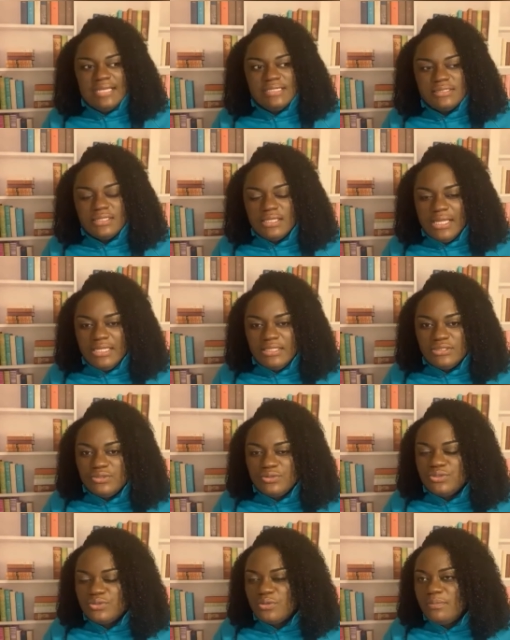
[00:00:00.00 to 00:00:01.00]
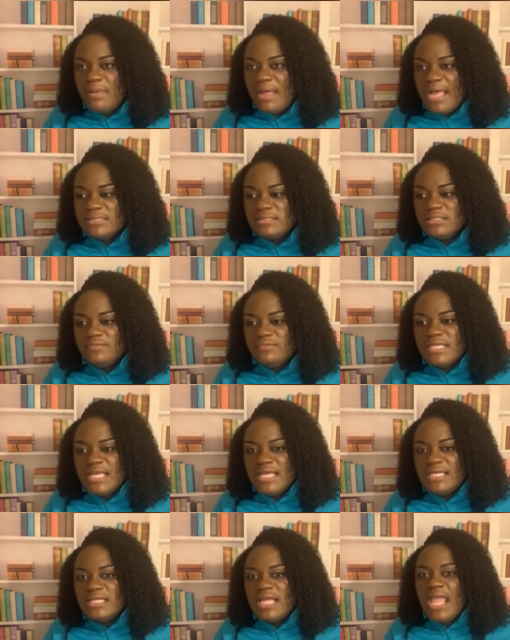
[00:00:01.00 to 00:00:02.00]
isolate due to a positive
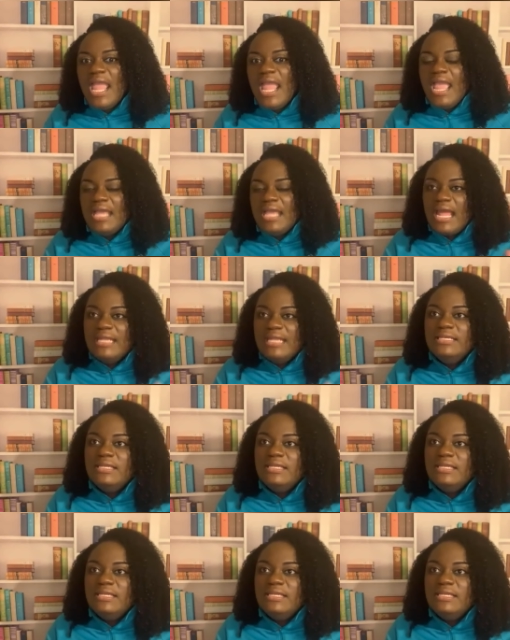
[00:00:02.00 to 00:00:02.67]
test, and I